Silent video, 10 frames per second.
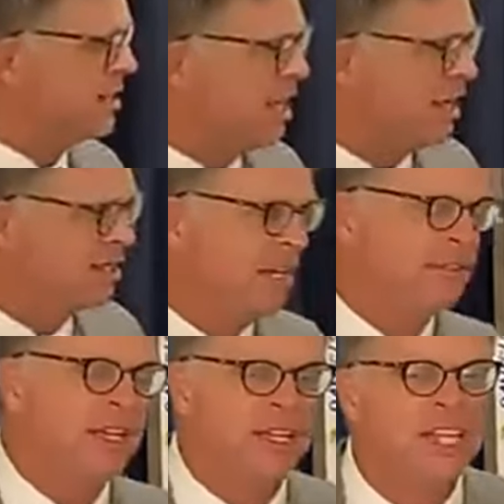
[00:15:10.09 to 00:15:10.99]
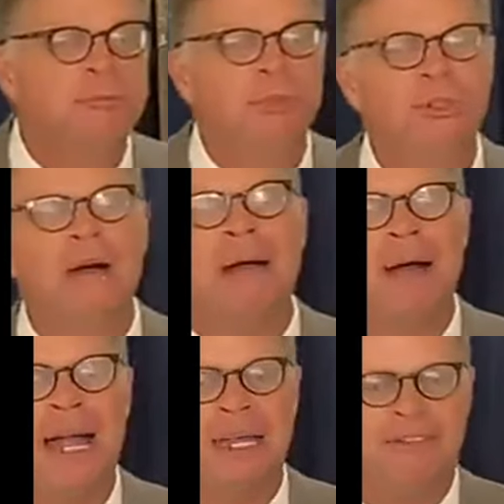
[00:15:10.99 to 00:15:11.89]
It's going to knock your socks off. This blew
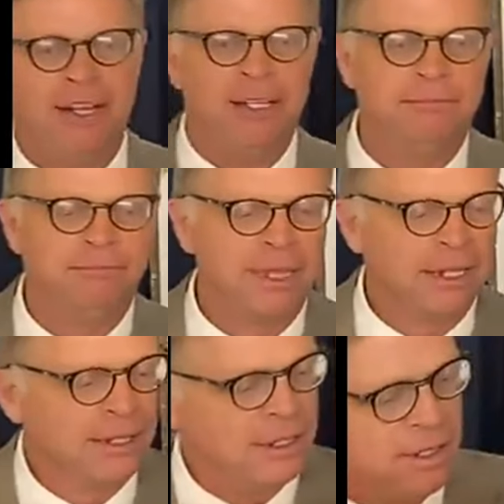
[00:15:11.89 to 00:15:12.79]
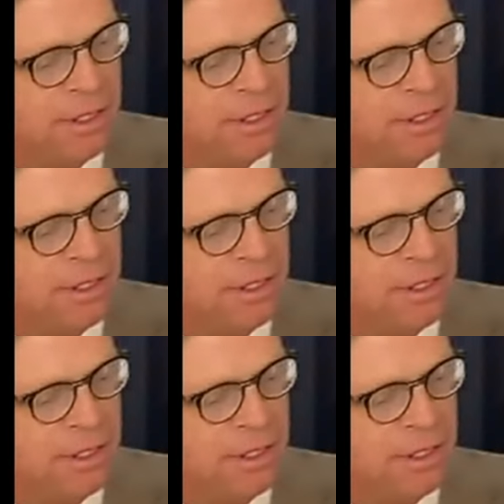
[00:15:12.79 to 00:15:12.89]
my mind, fella.